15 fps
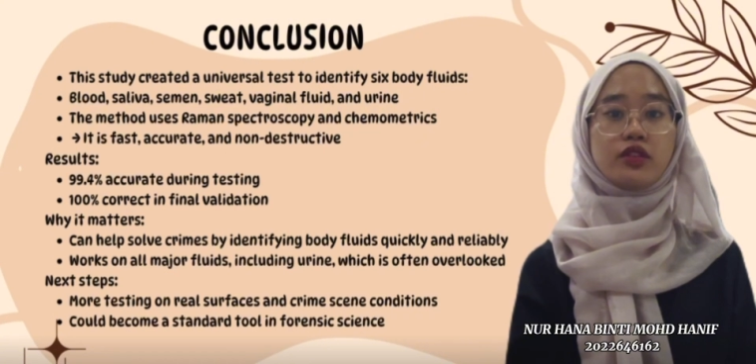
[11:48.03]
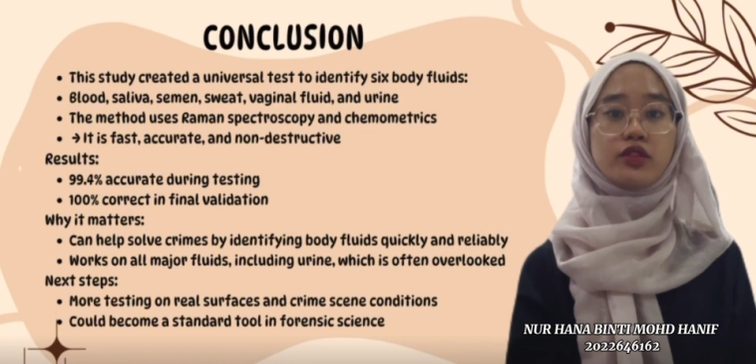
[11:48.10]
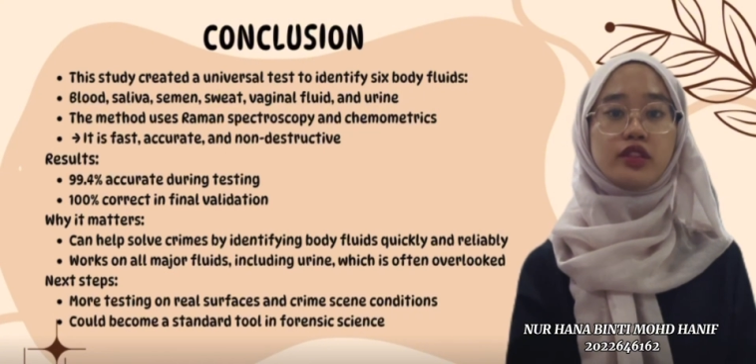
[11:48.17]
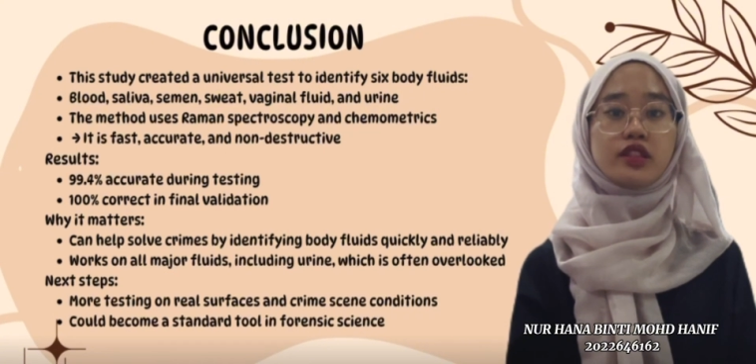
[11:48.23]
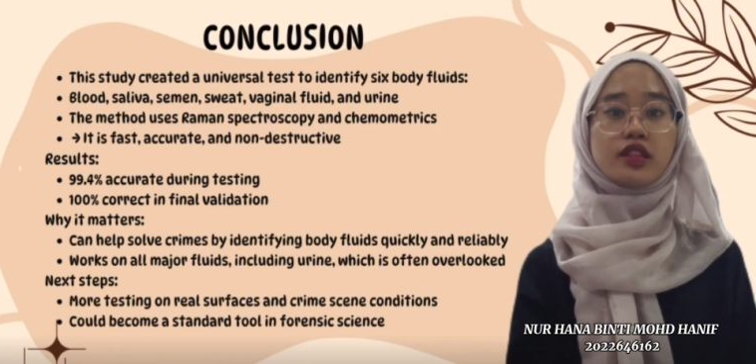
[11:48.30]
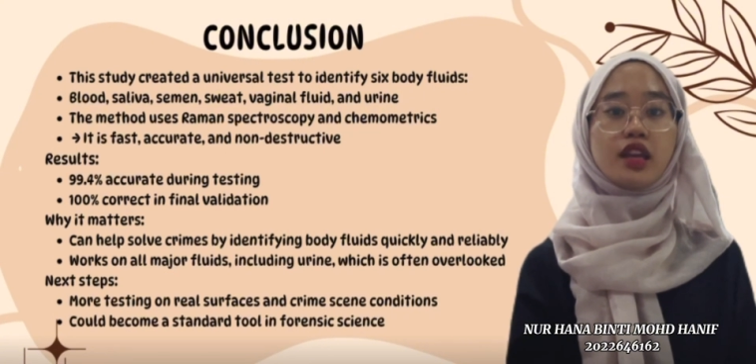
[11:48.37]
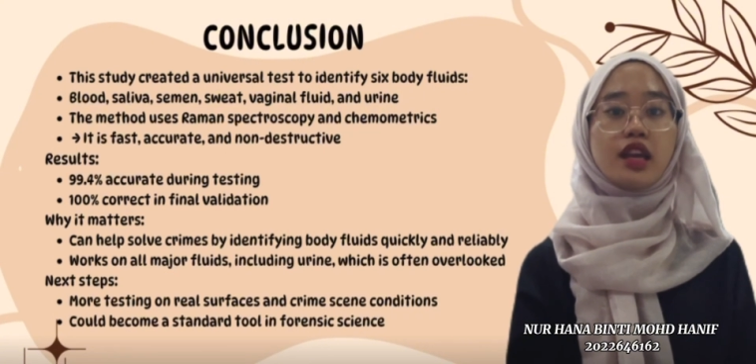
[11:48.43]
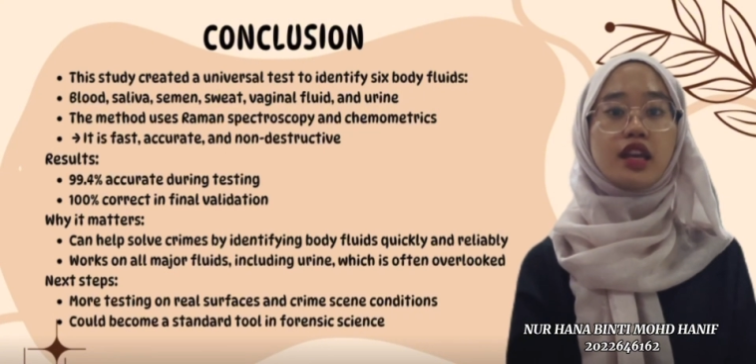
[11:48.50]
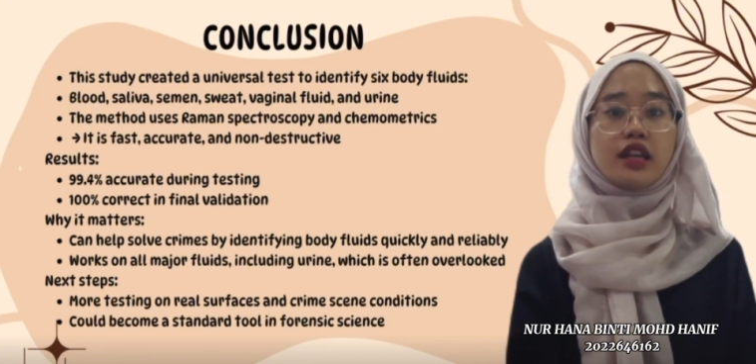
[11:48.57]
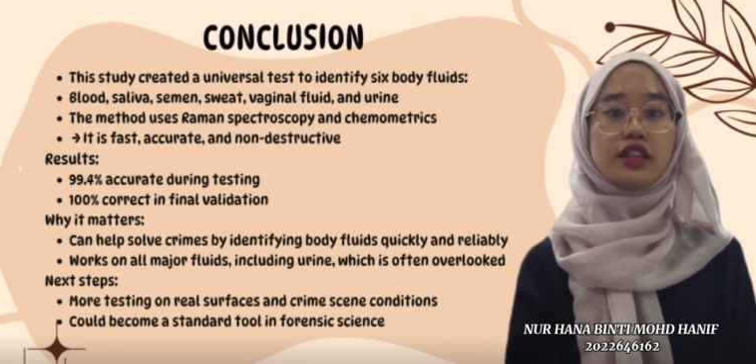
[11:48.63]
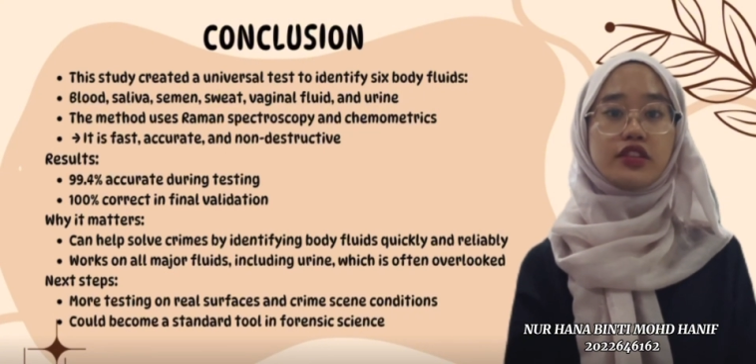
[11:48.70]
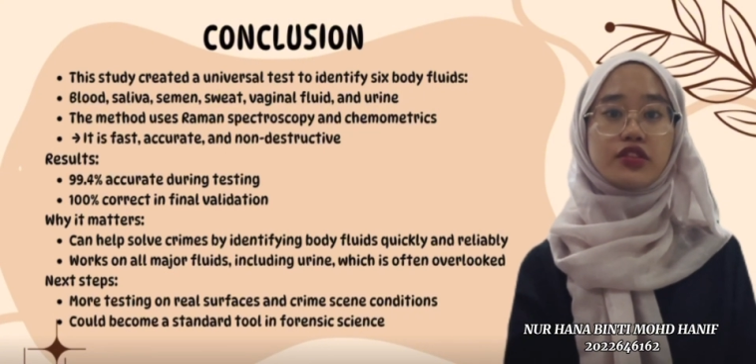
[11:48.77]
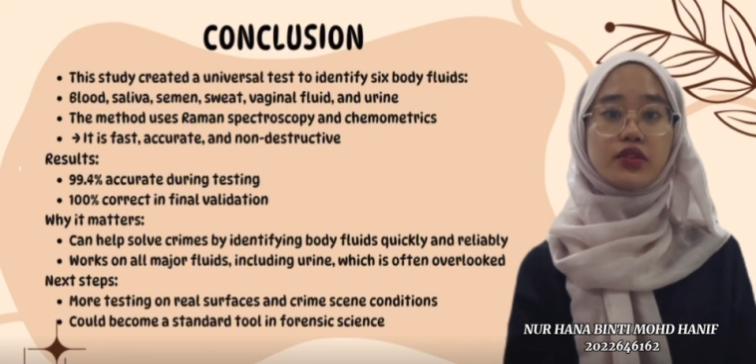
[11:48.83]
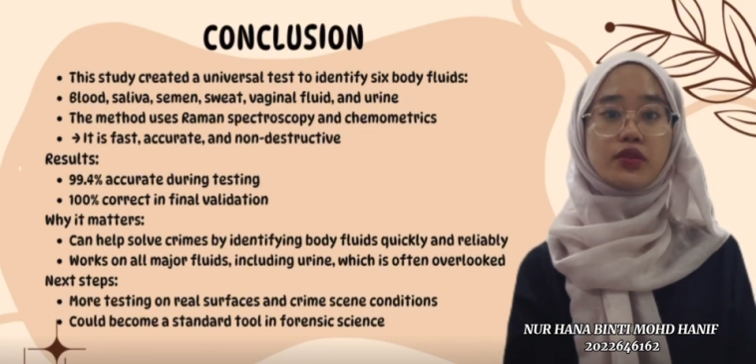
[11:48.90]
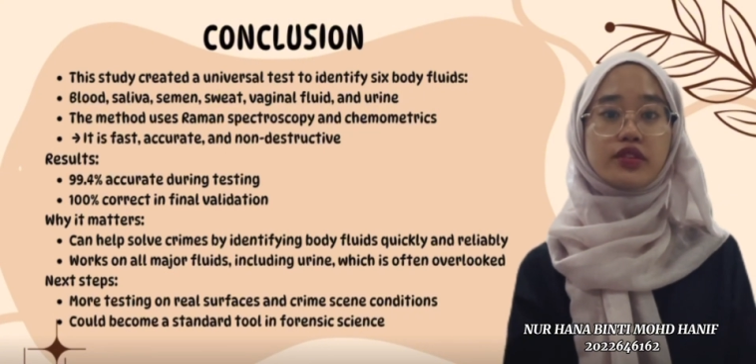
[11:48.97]
fluid.
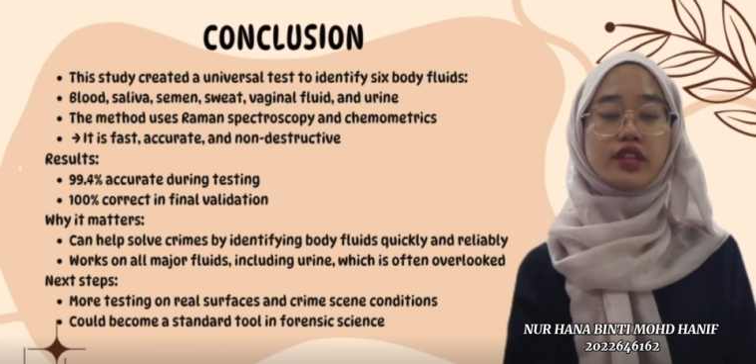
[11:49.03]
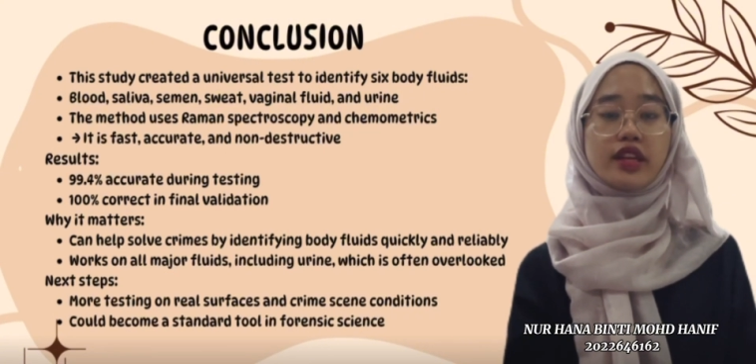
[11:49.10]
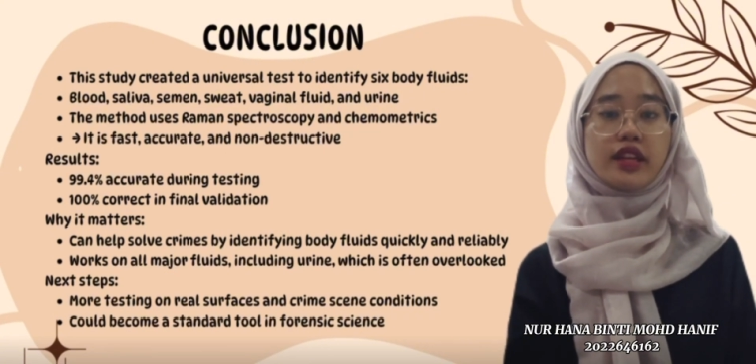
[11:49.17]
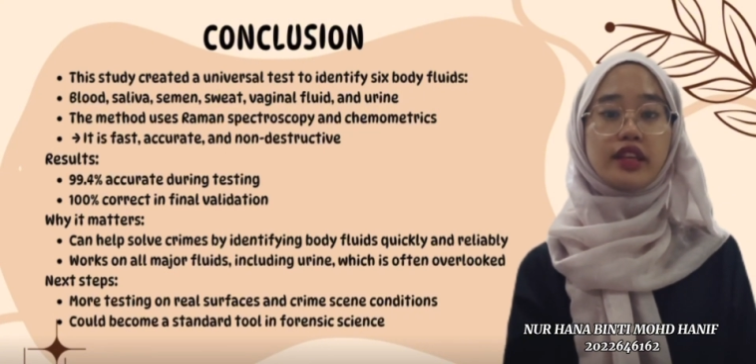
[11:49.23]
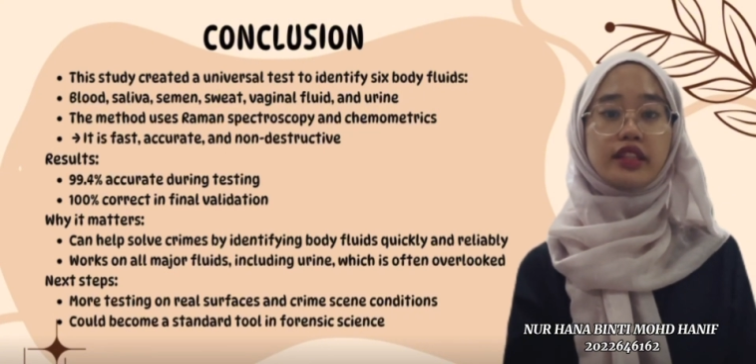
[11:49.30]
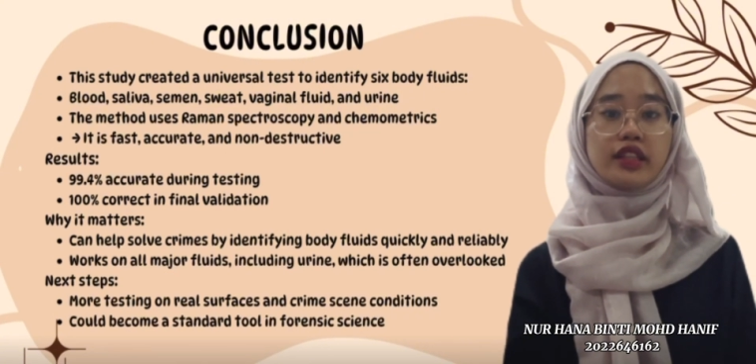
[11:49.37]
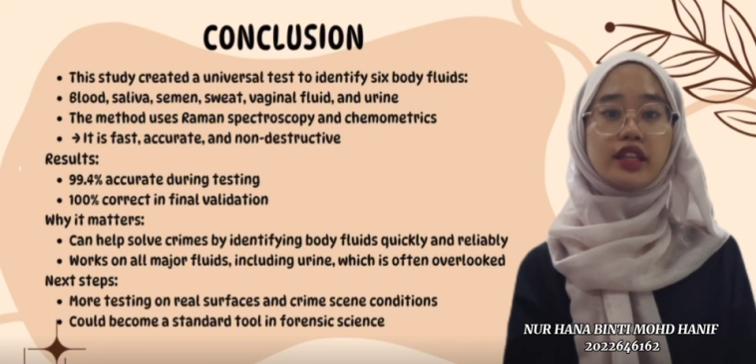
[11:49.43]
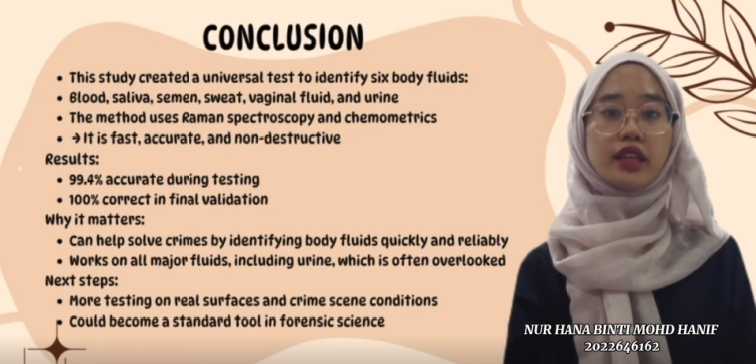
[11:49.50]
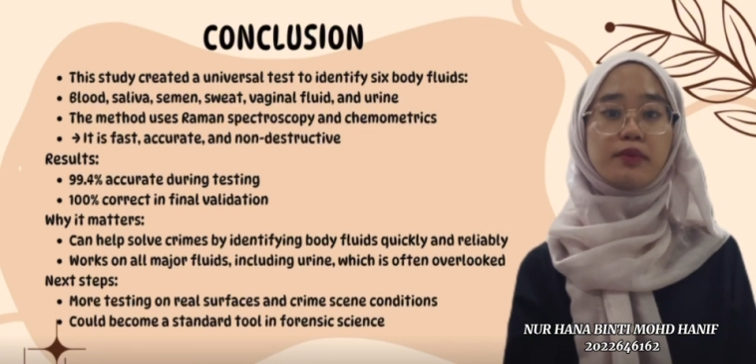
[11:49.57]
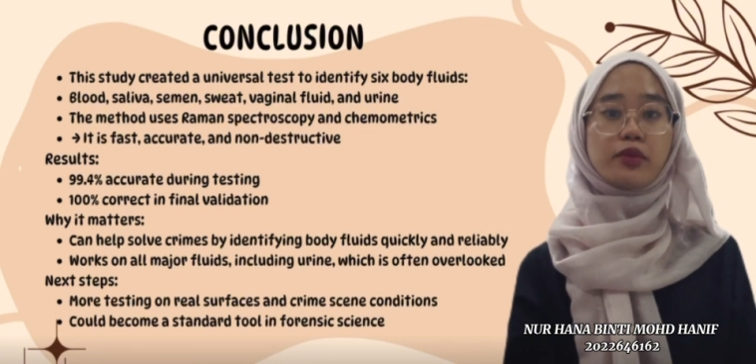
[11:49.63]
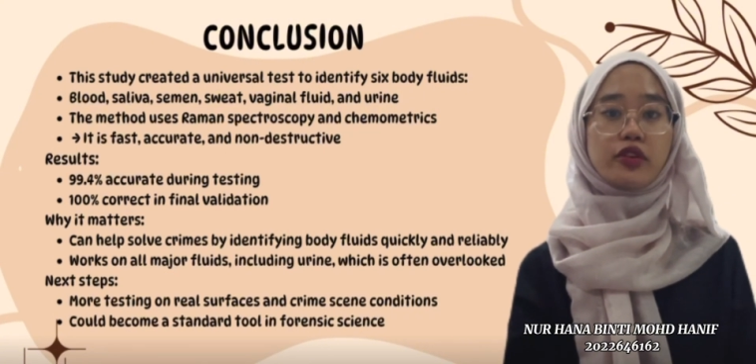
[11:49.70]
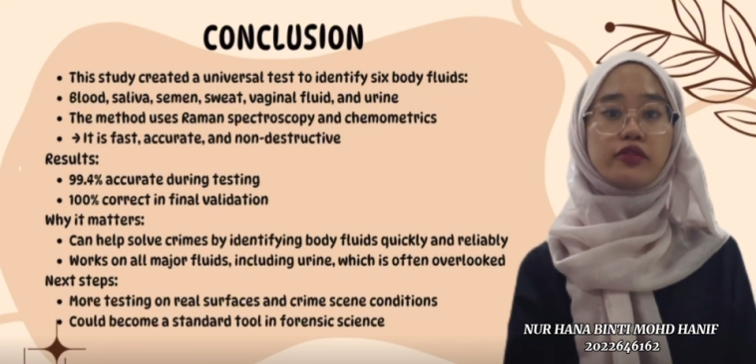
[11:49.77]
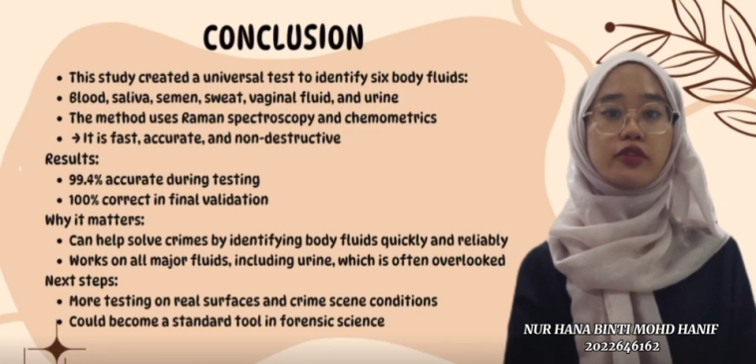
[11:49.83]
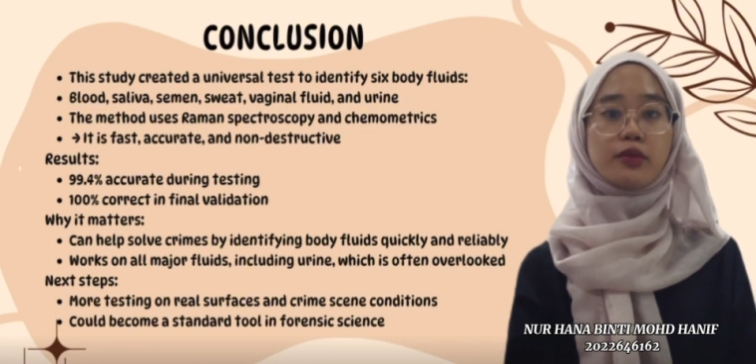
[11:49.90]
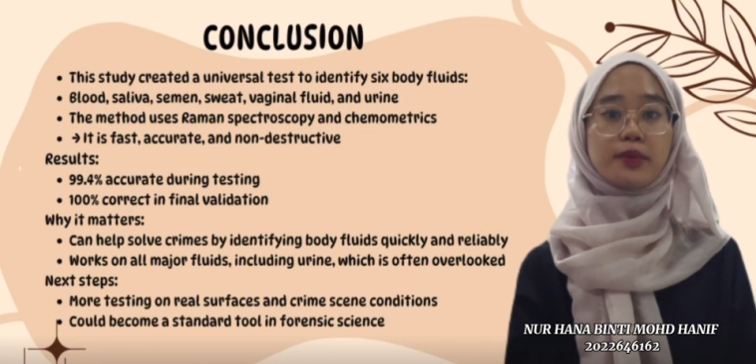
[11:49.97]
It shows that
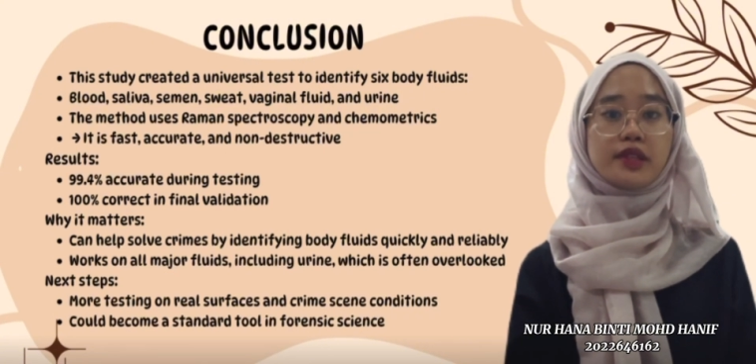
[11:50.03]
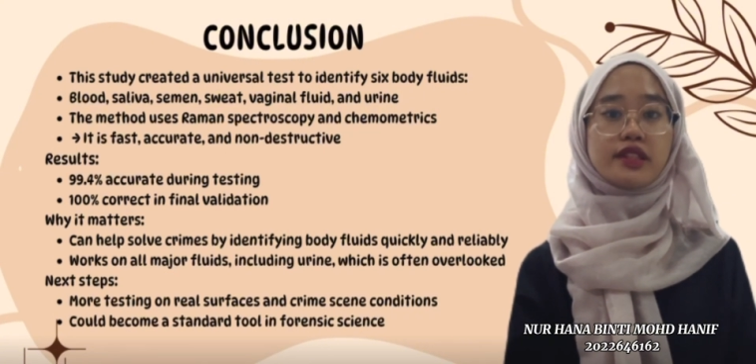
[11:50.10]
99.4%